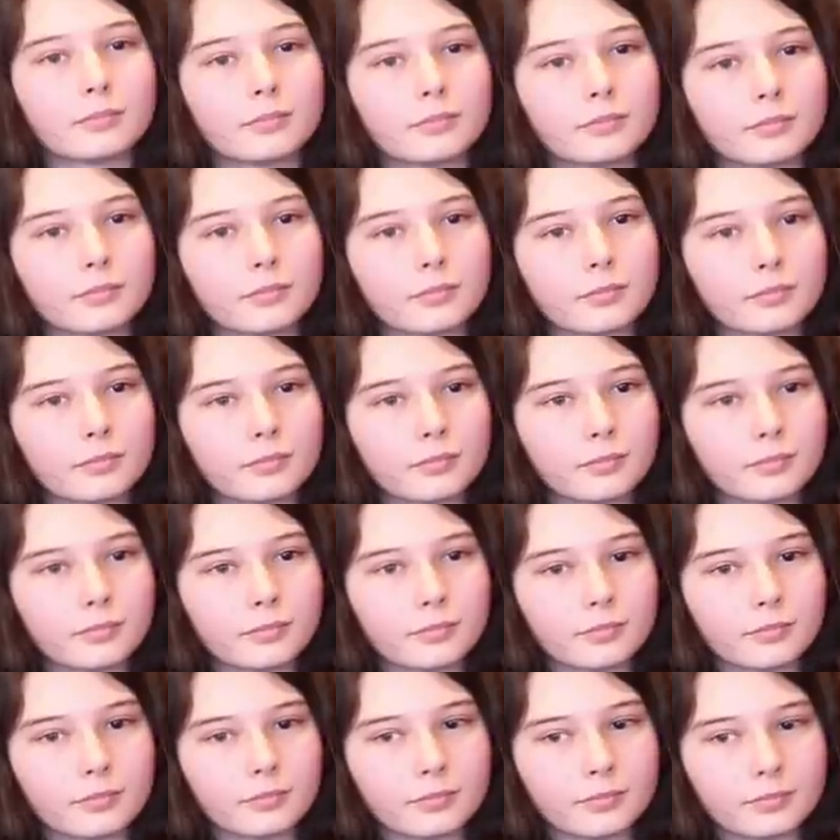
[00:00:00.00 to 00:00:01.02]

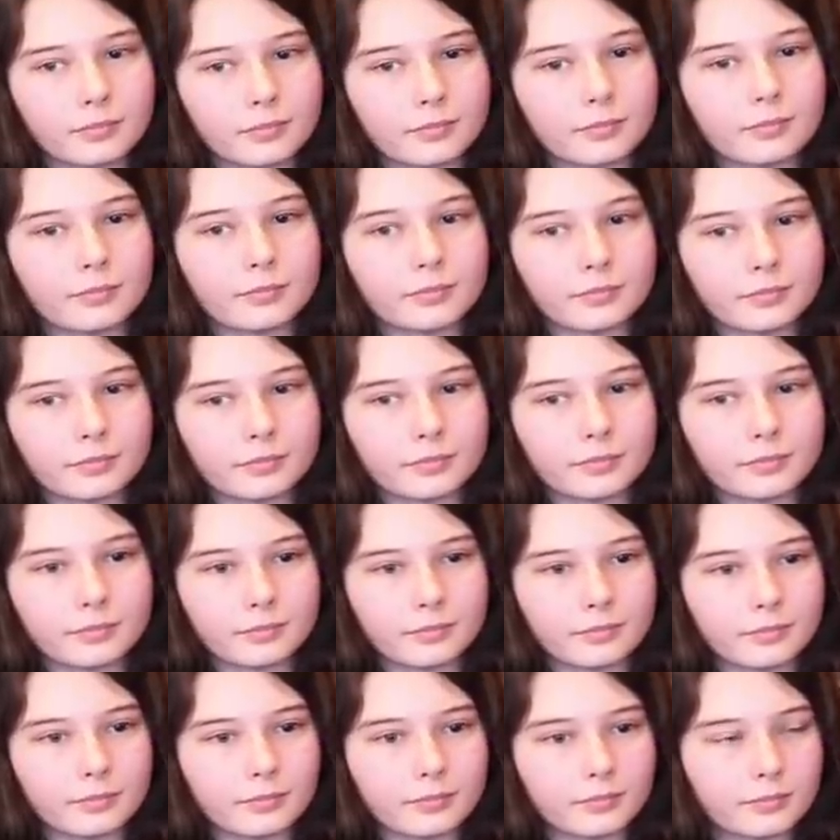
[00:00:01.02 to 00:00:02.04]

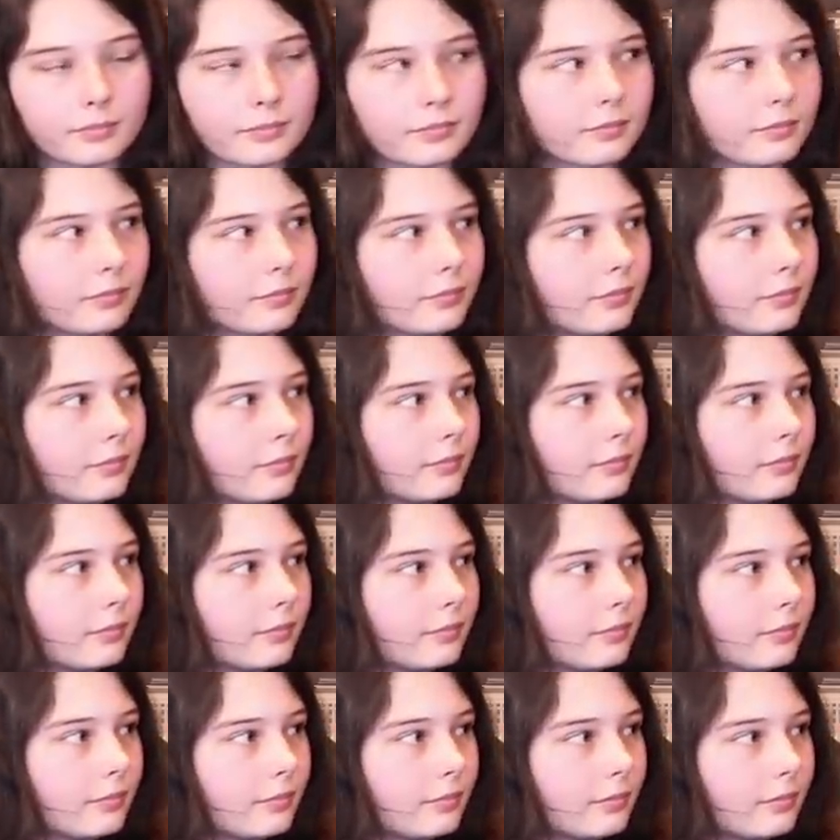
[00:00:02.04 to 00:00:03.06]

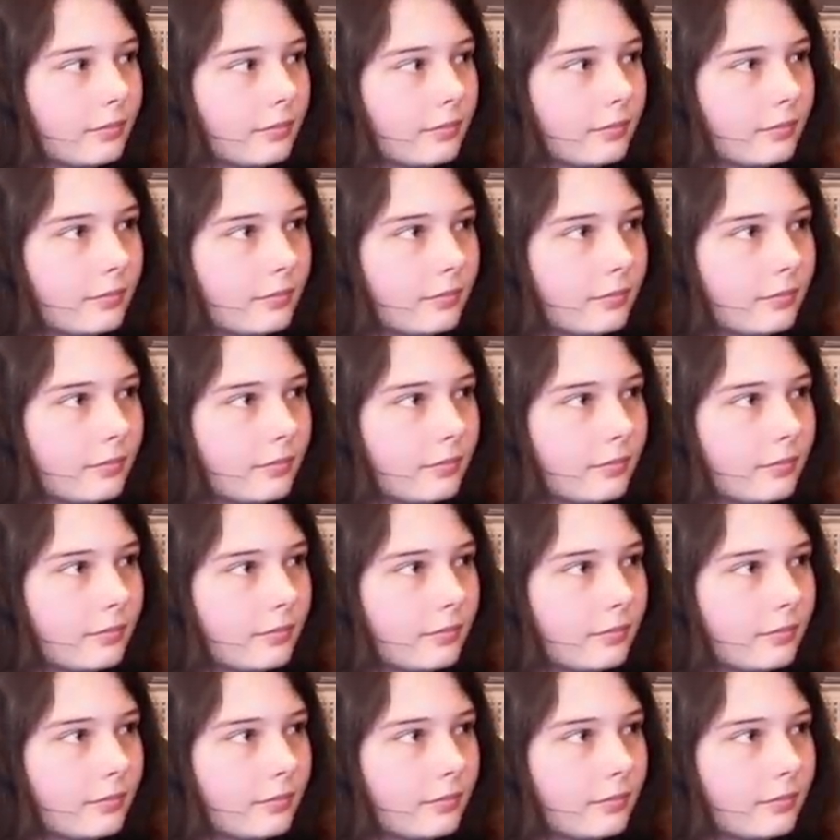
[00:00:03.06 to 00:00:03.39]
No words are spoken by the person on screen.